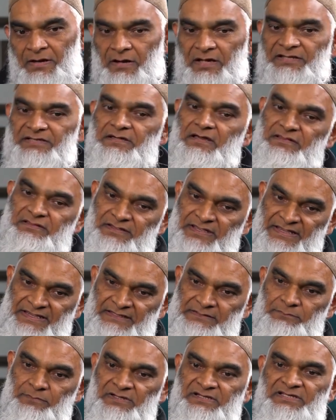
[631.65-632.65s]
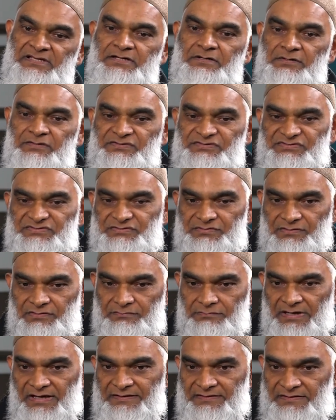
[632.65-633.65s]
On the other hand, when he goes to
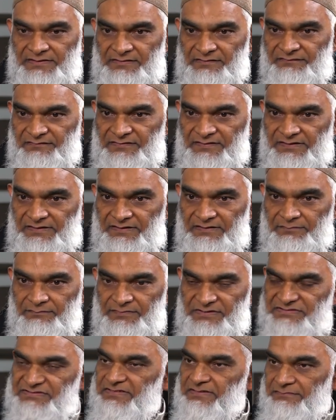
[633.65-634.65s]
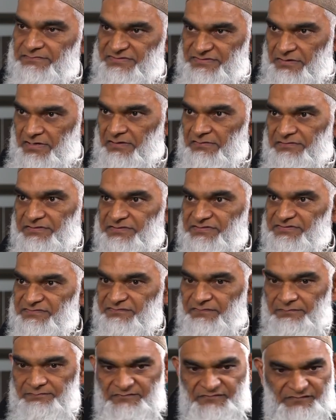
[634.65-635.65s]
the writing of the Muslim scholars
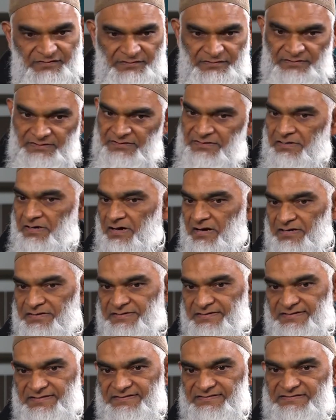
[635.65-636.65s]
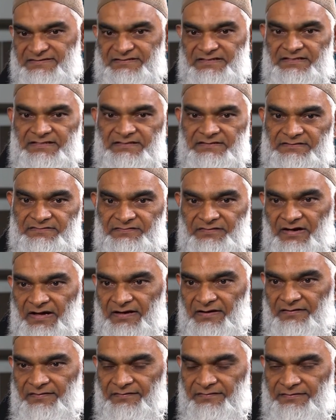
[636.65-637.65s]
from early on, he can see, uh,
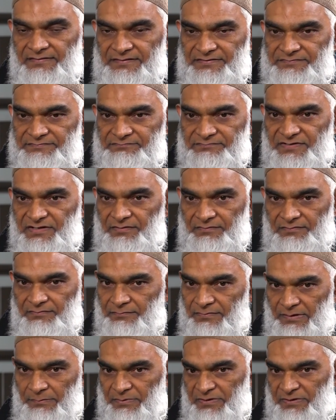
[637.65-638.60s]
uh you know,